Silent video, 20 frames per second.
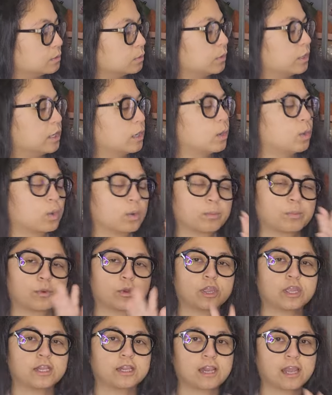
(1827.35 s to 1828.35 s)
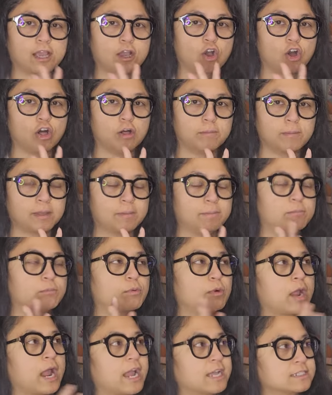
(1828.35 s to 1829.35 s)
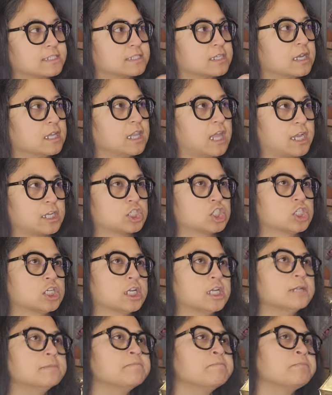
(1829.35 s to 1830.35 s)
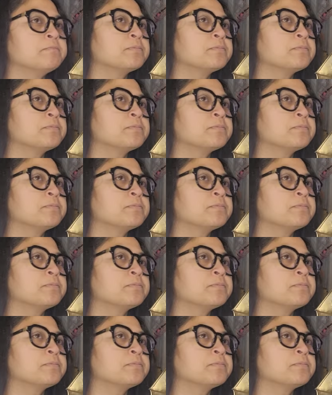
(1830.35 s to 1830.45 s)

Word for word: to incorporate like all my brass collection.